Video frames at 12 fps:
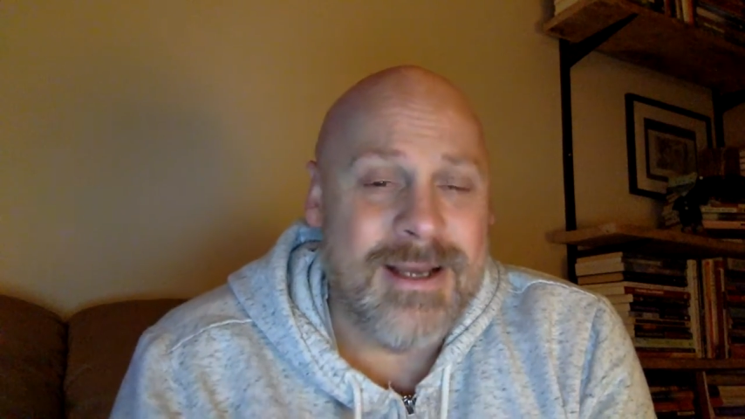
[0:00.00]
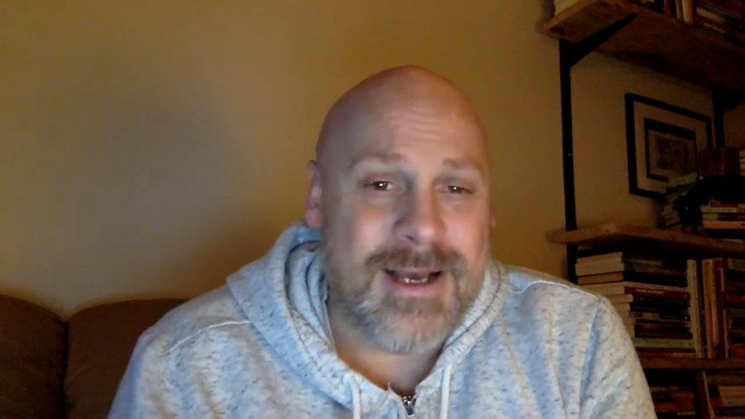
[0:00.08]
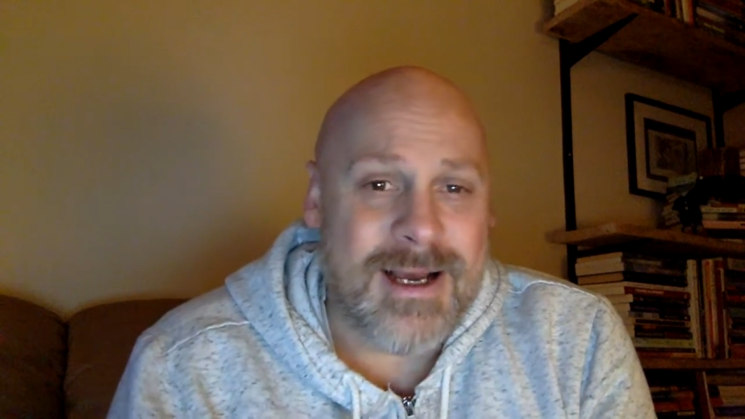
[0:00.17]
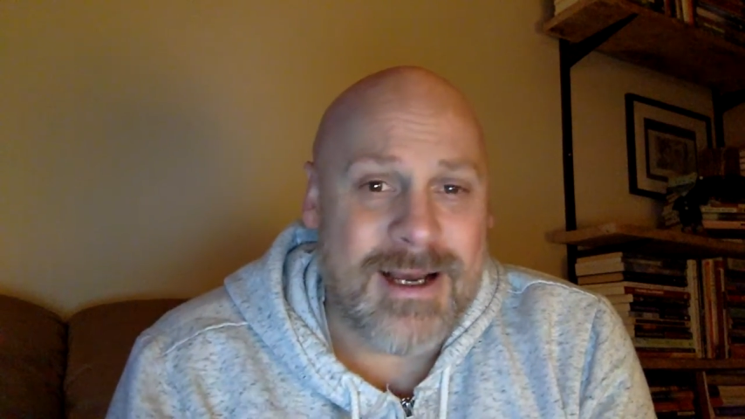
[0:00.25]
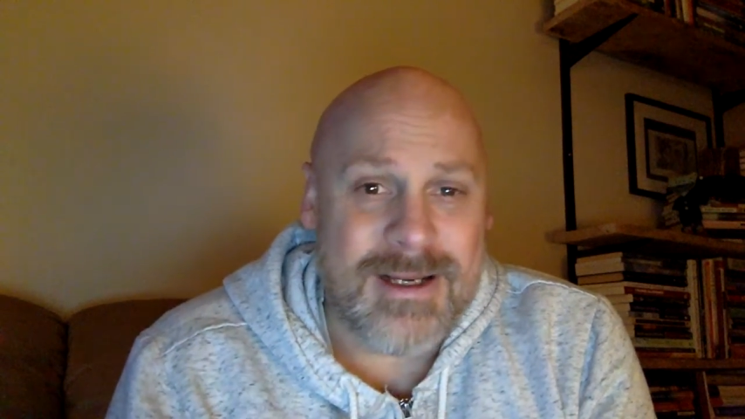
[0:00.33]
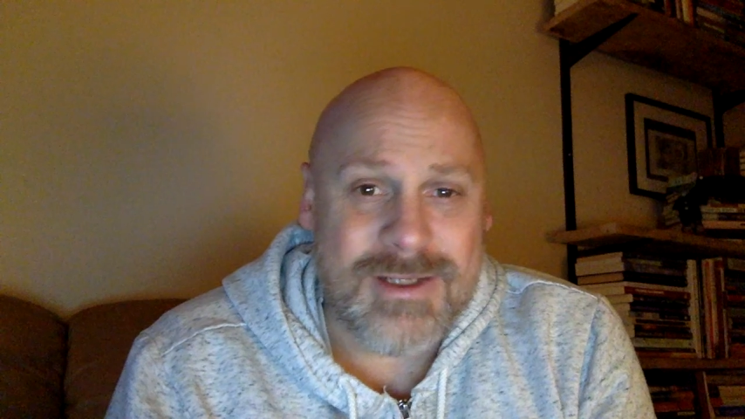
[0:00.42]

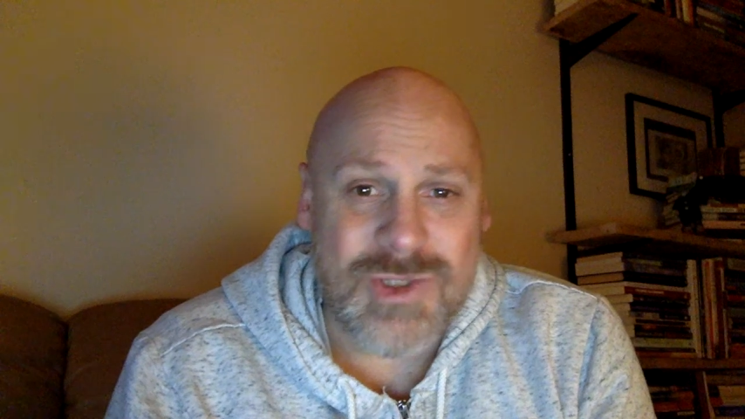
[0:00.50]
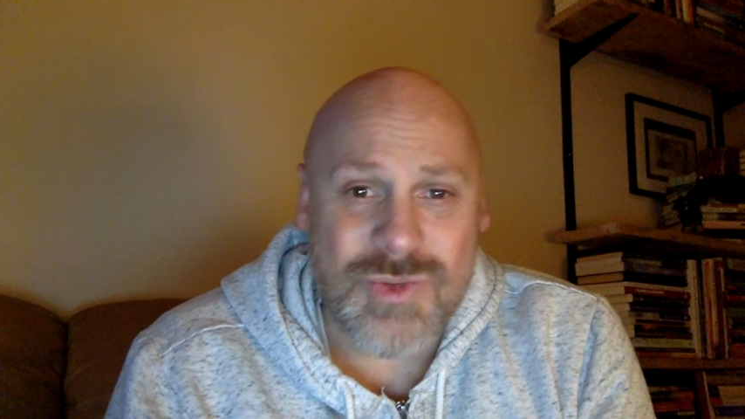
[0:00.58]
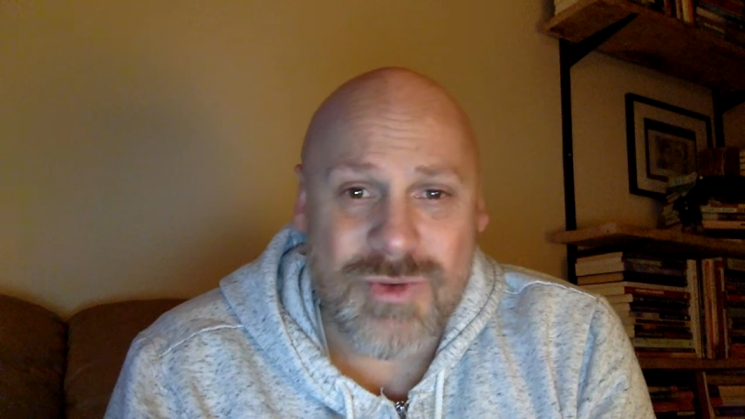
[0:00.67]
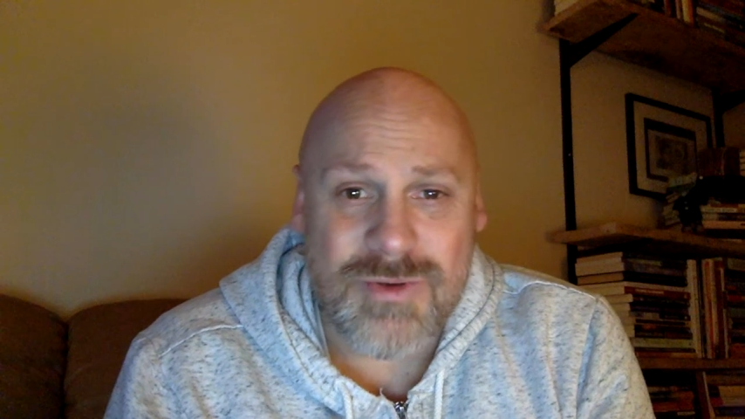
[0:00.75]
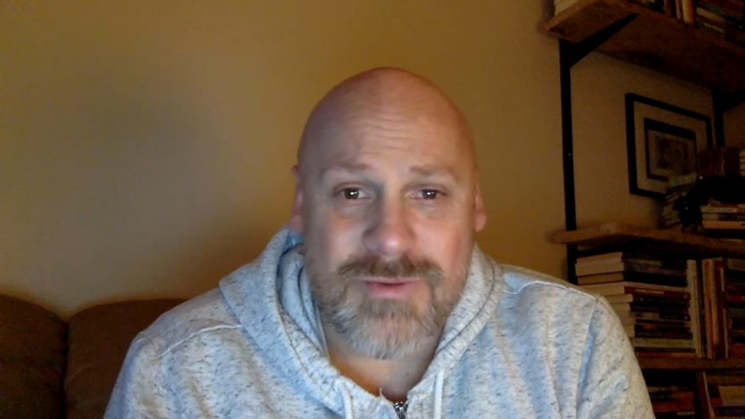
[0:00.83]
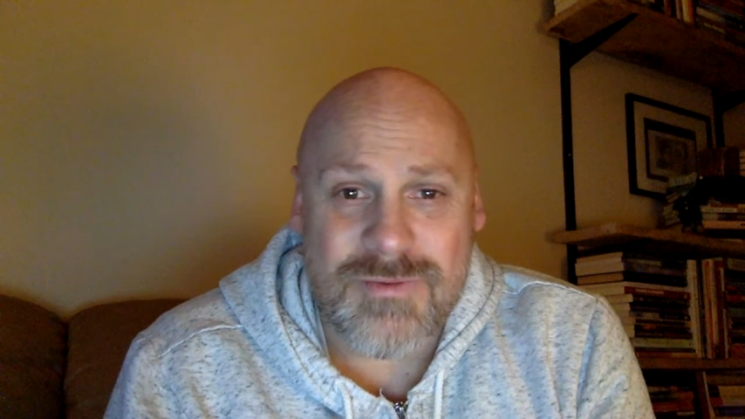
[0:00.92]
uh,
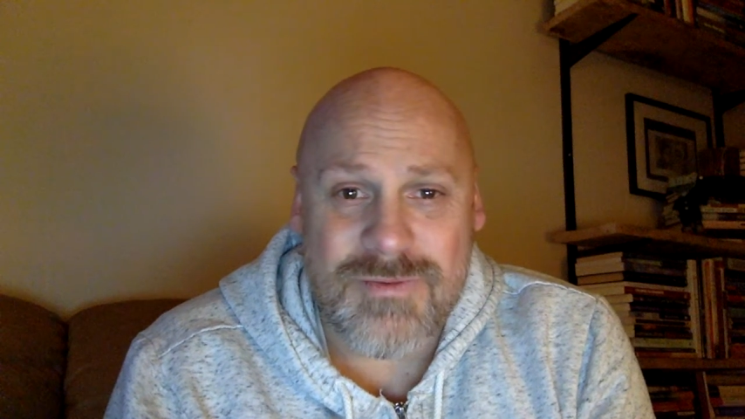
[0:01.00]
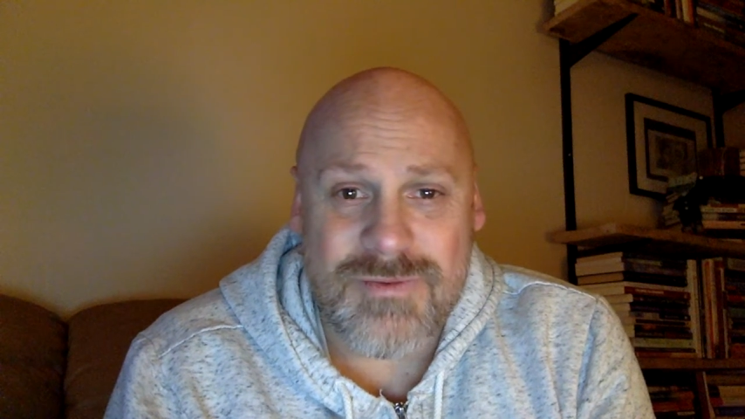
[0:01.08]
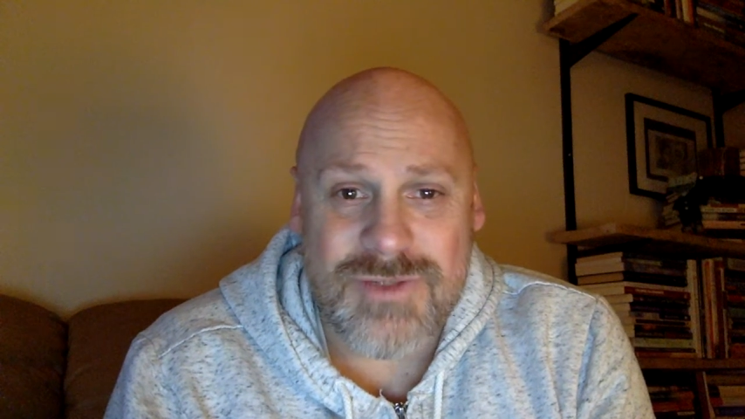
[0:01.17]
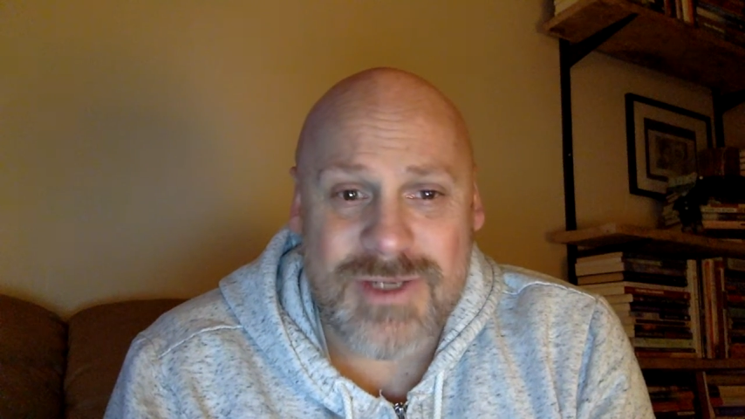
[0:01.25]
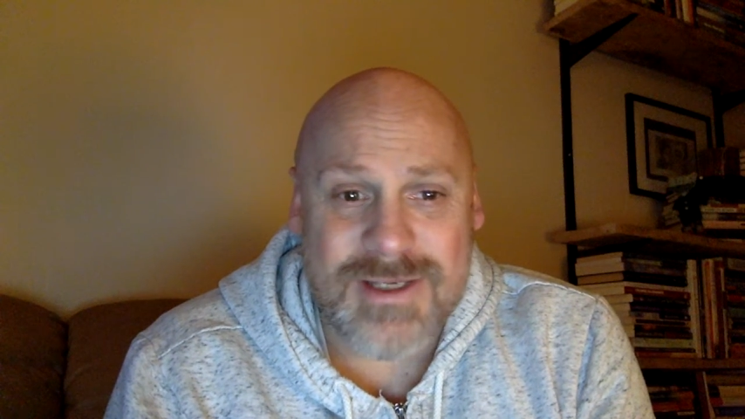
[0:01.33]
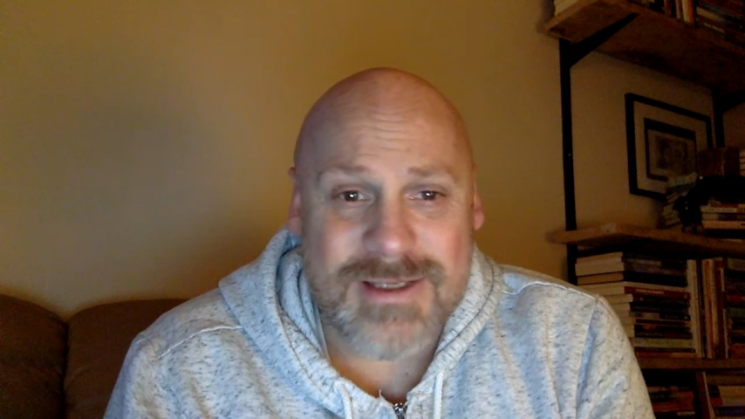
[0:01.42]
two of
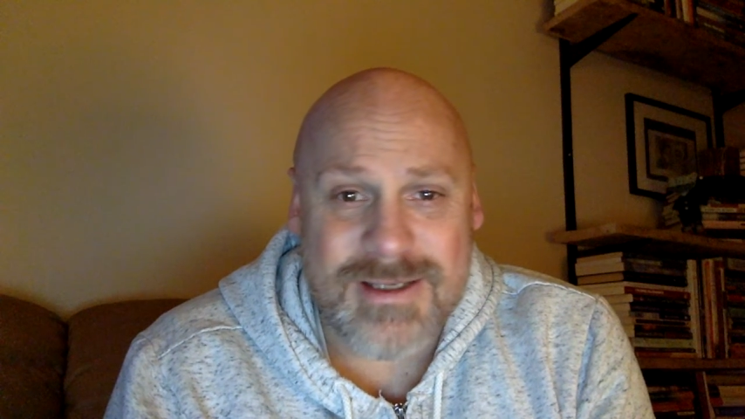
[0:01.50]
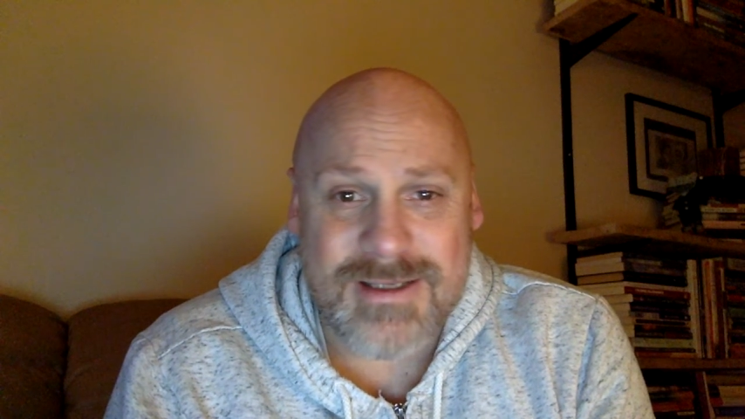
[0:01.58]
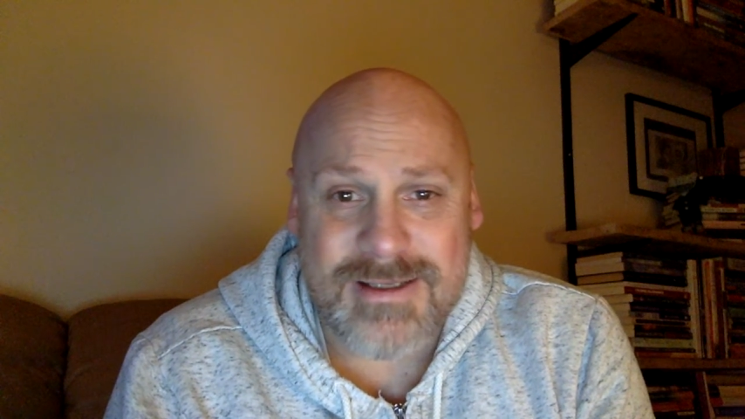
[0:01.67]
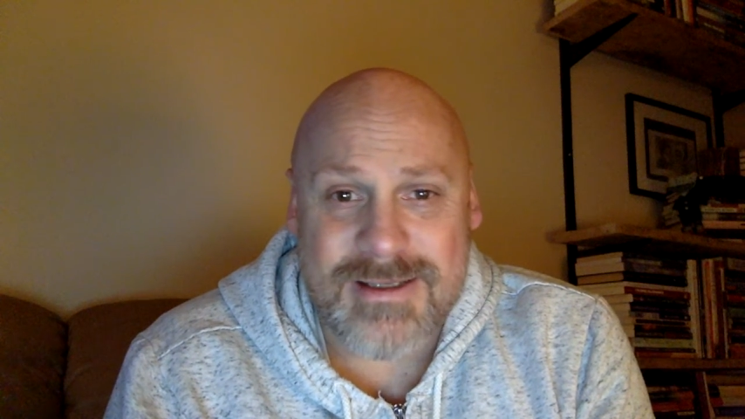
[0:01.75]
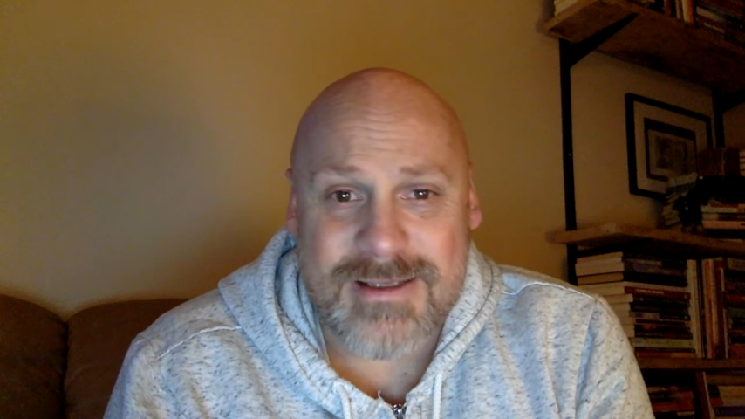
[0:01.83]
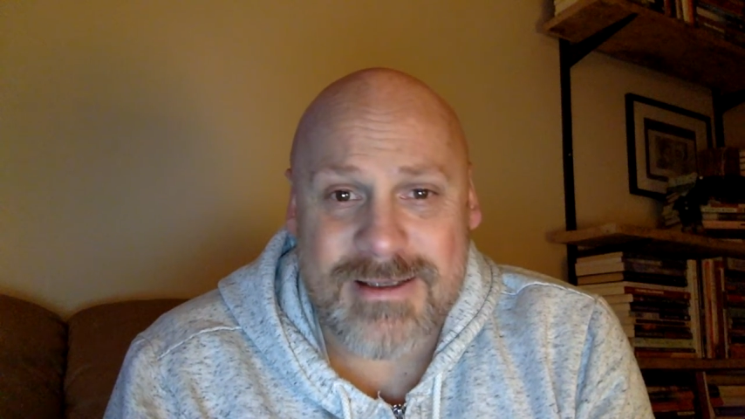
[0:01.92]

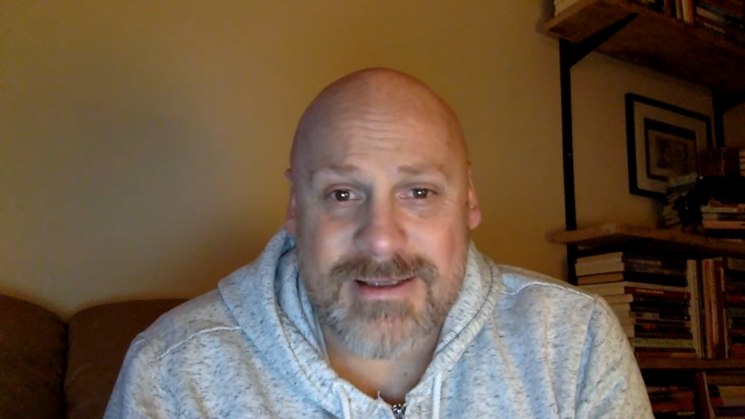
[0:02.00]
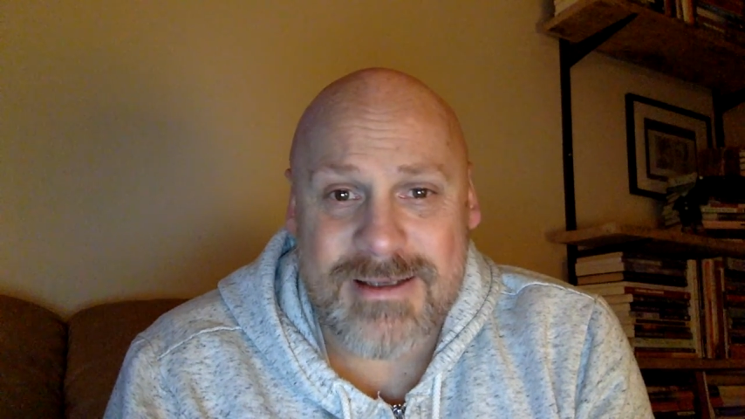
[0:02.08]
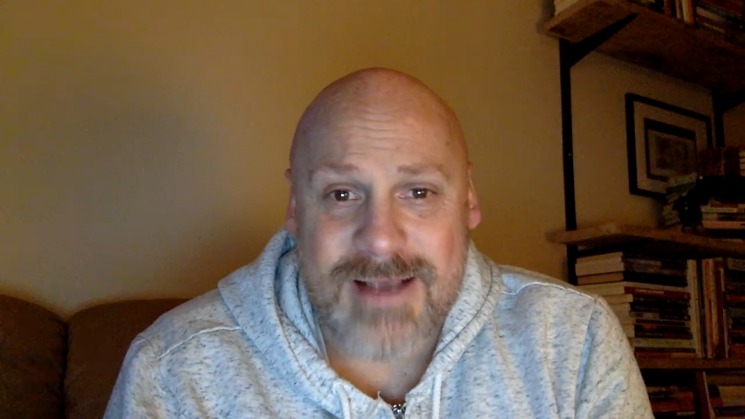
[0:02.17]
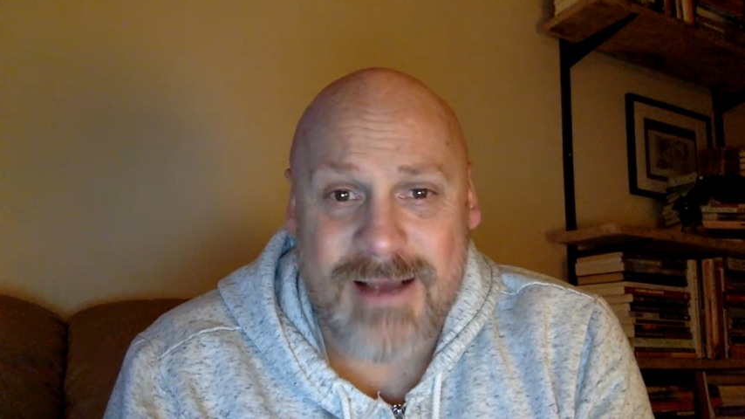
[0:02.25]
Jesus'